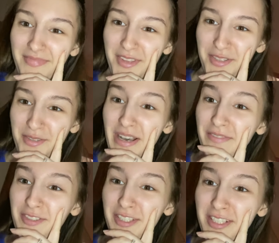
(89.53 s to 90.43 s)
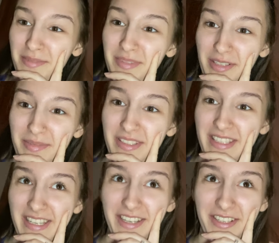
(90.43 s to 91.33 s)
So I've just come
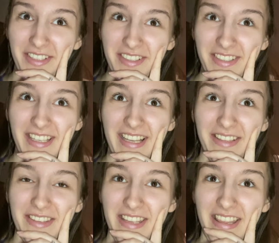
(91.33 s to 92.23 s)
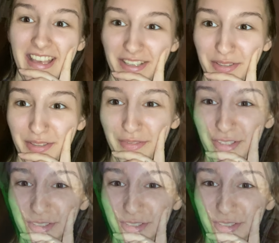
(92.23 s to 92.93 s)
downstairs and see this on the front